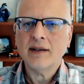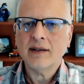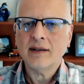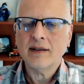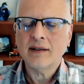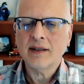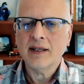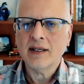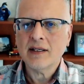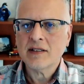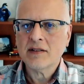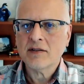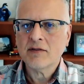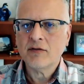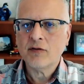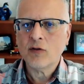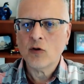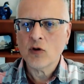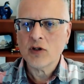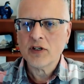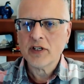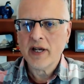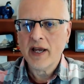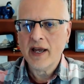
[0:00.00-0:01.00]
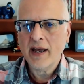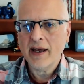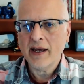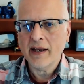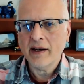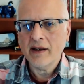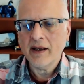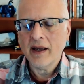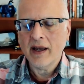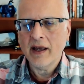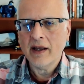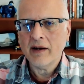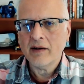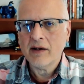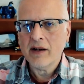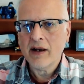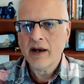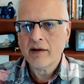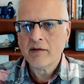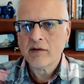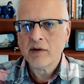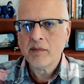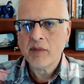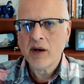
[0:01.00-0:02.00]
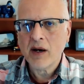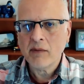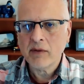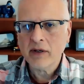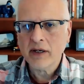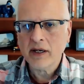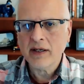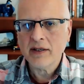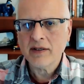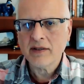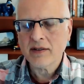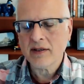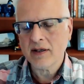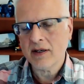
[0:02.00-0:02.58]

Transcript: Let's forge ahead. And you had Republicans